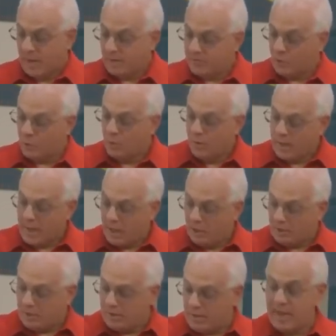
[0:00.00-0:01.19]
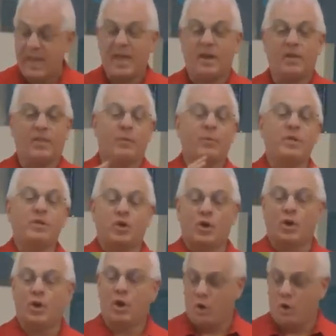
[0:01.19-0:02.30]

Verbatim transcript: And so, Elkanah and Hannah, they return